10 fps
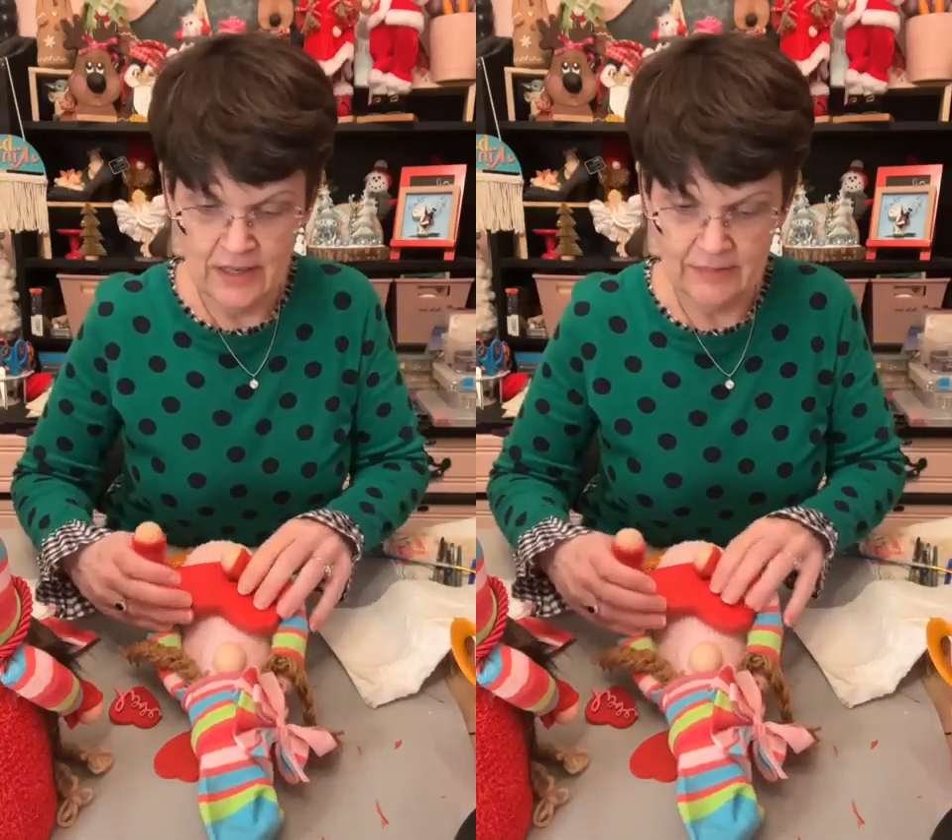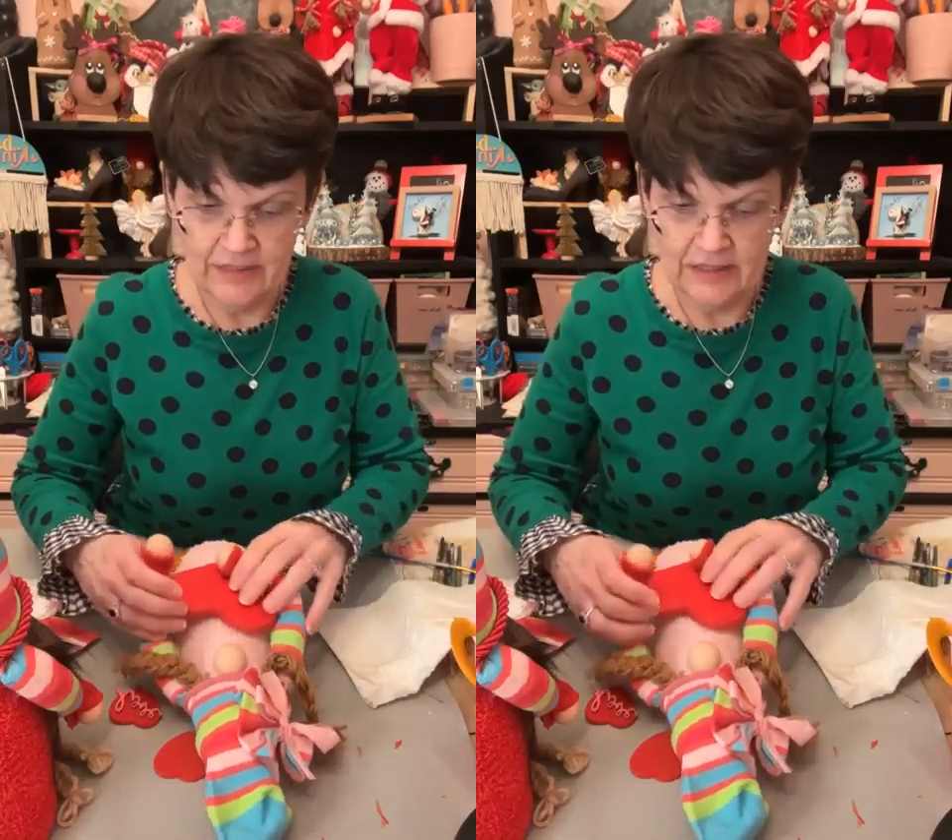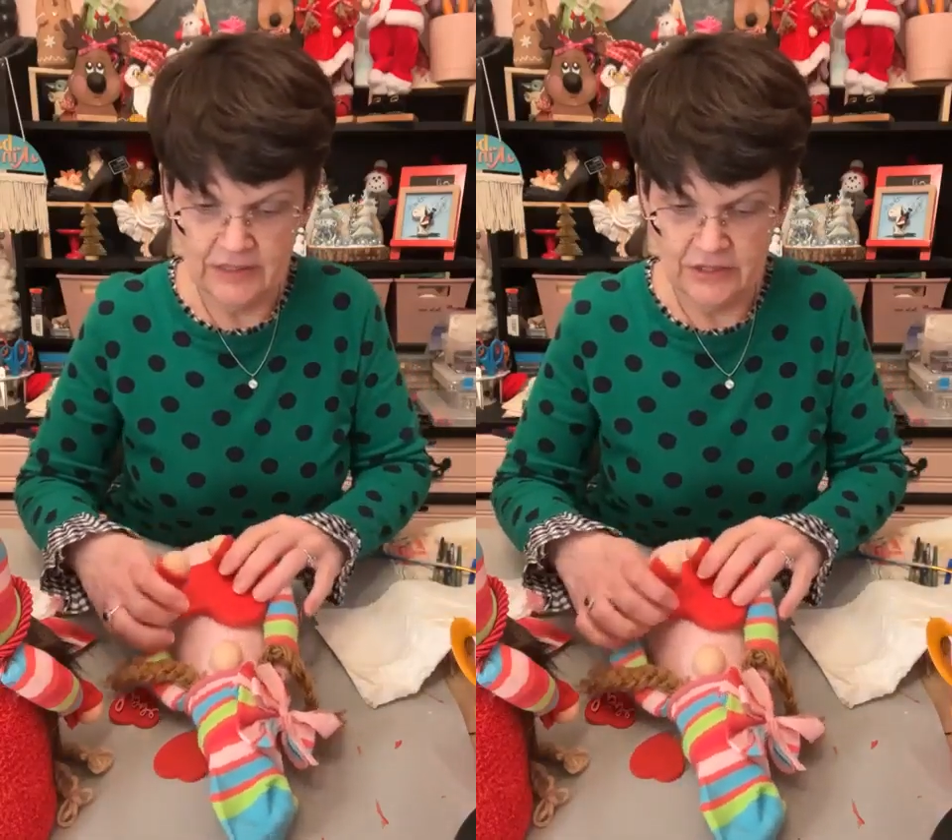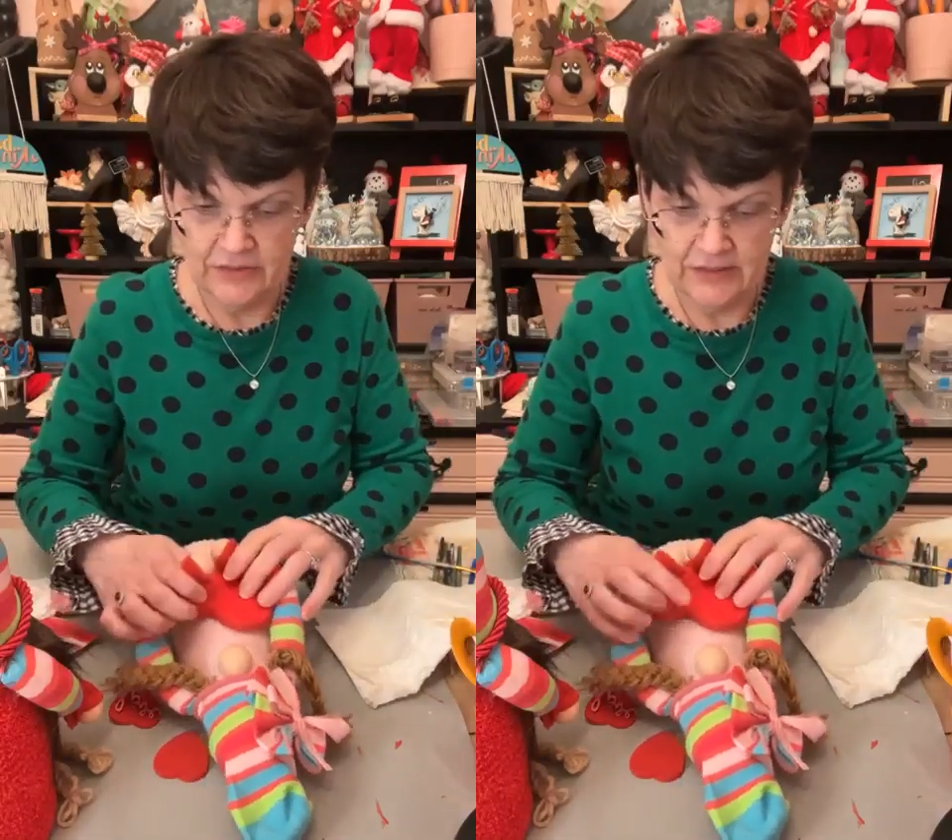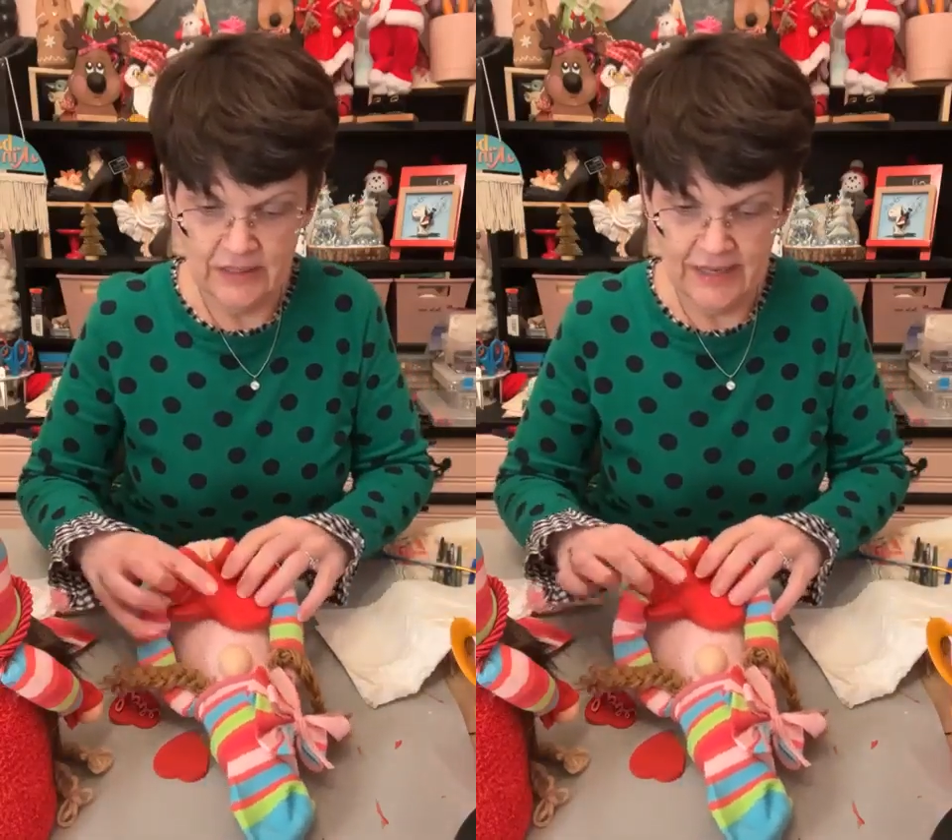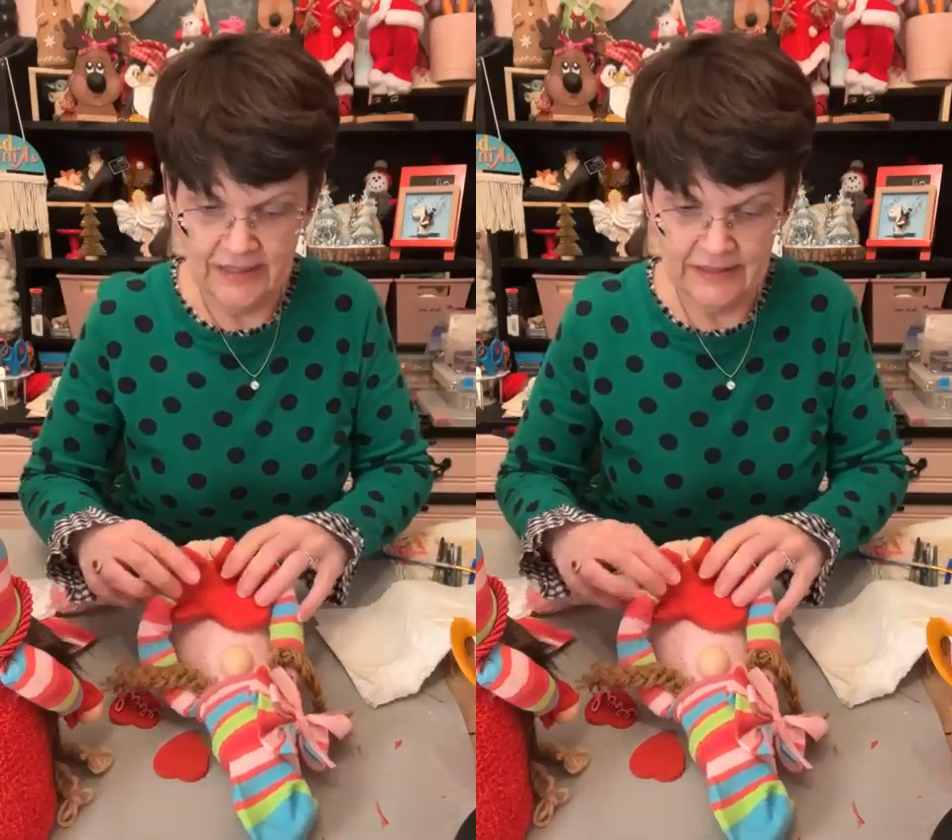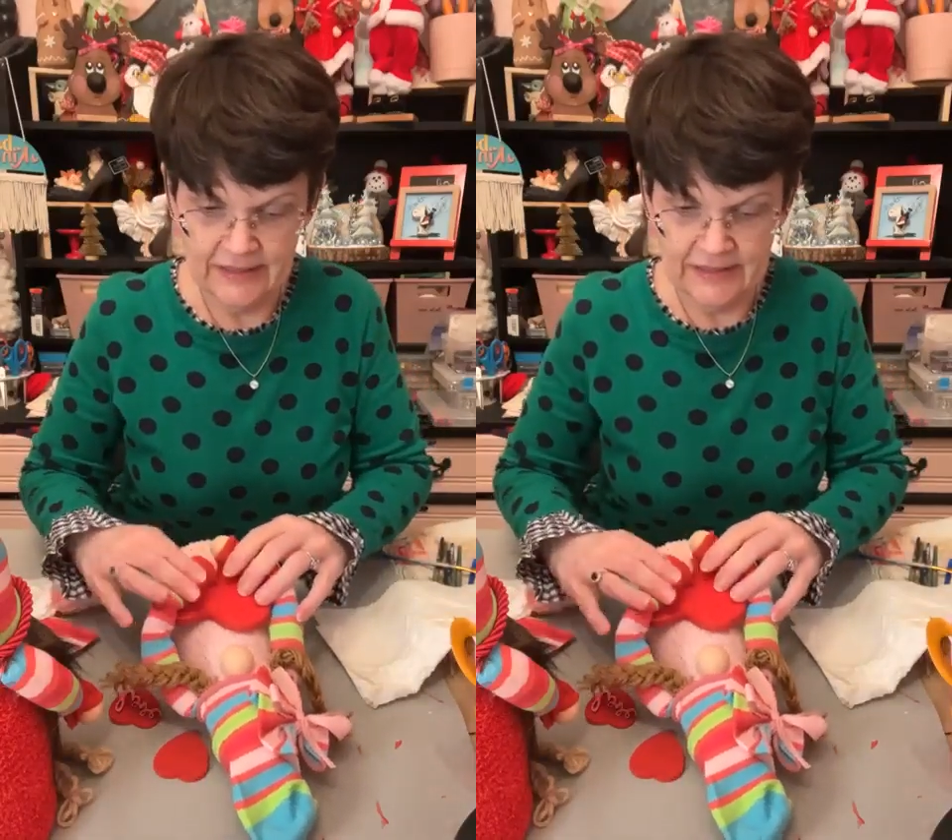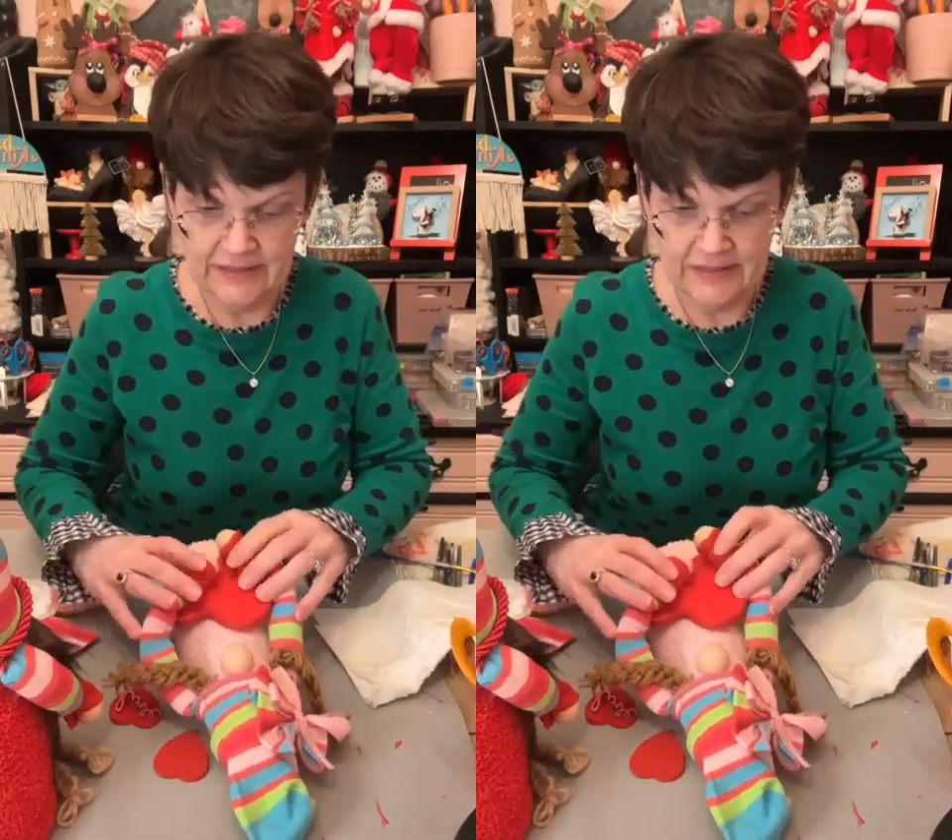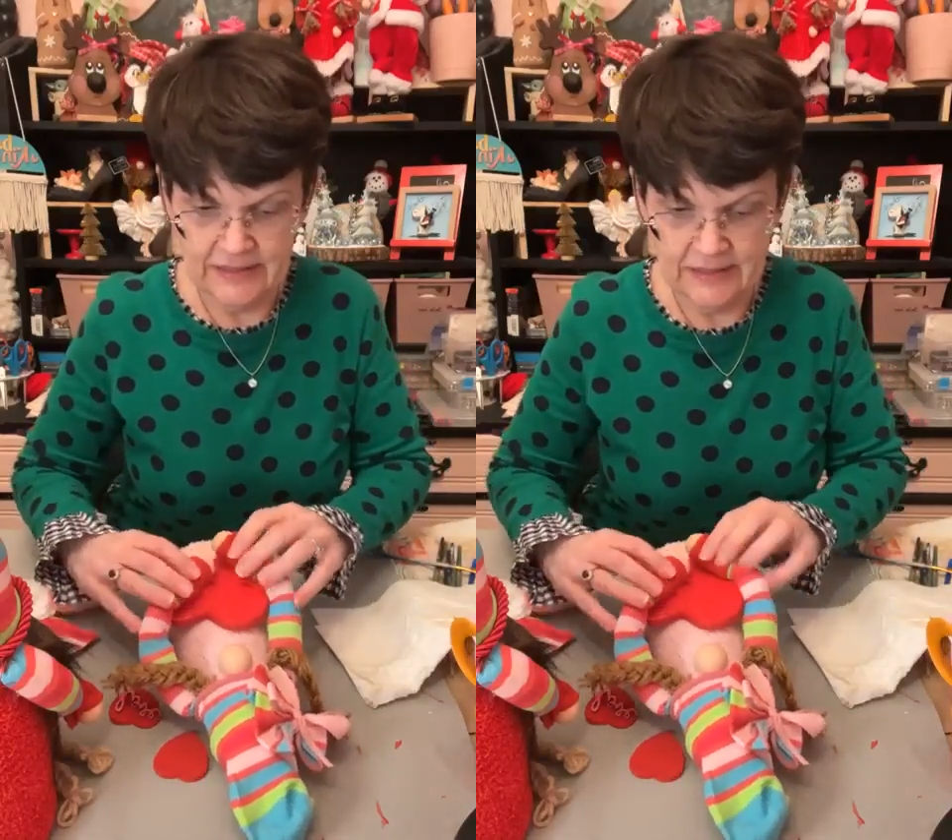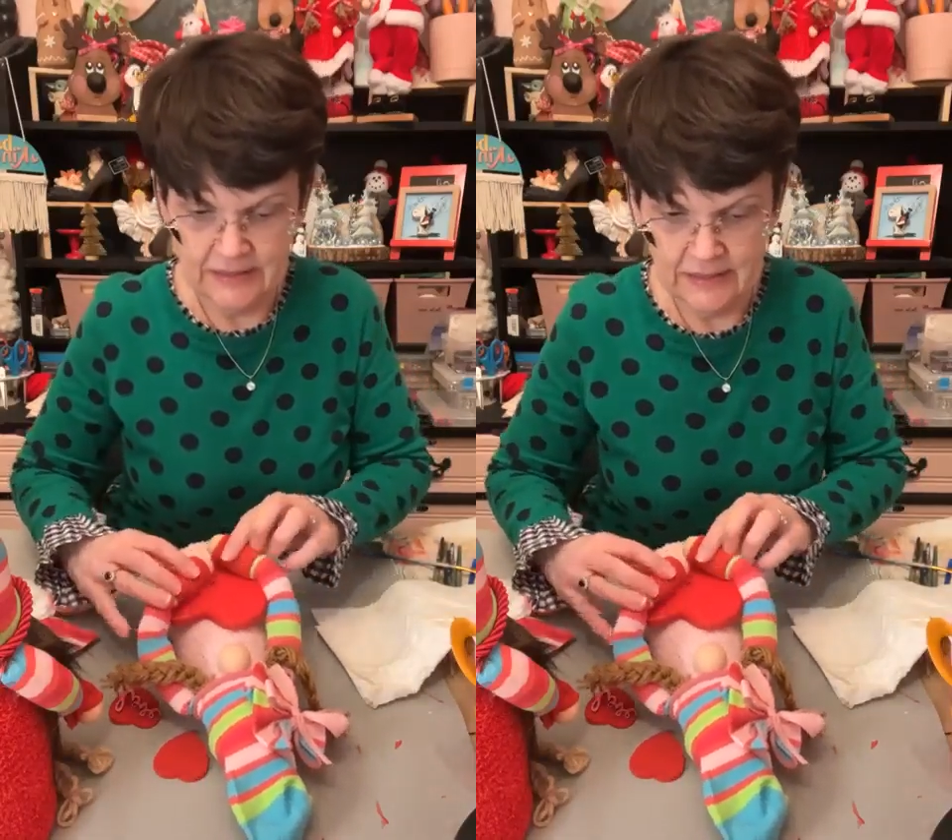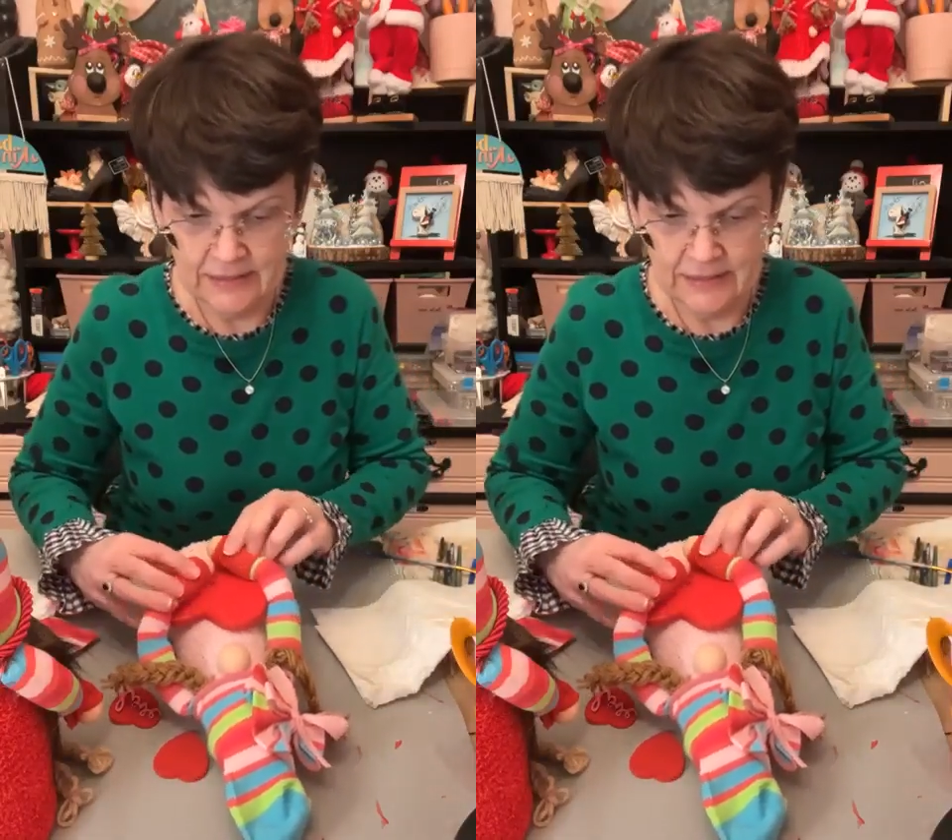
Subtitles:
I'm going to do it like this,